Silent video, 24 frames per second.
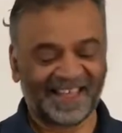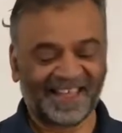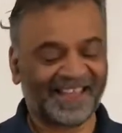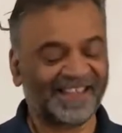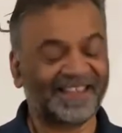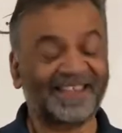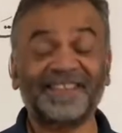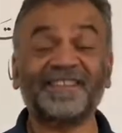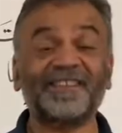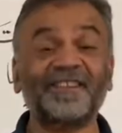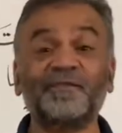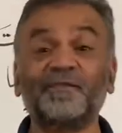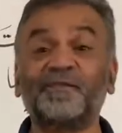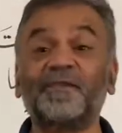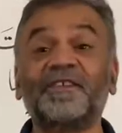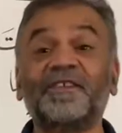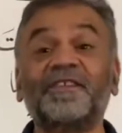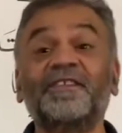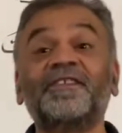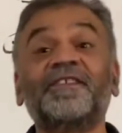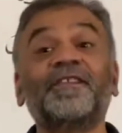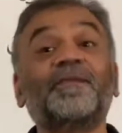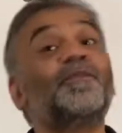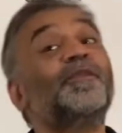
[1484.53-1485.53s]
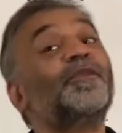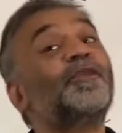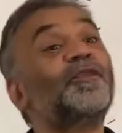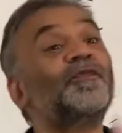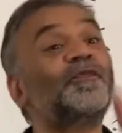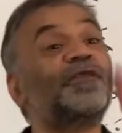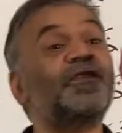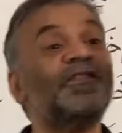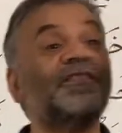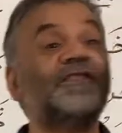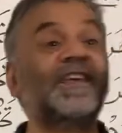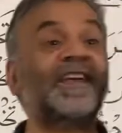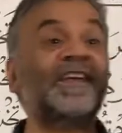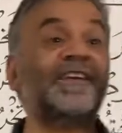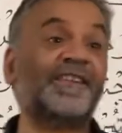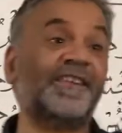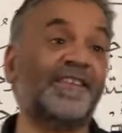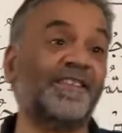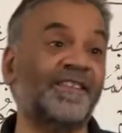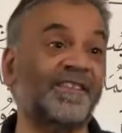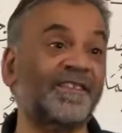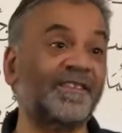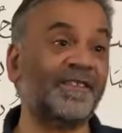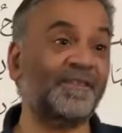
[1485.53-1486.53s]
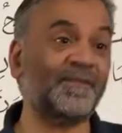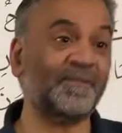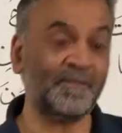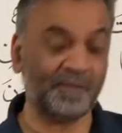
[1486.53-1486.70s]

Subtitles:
This is a beautiful sentence.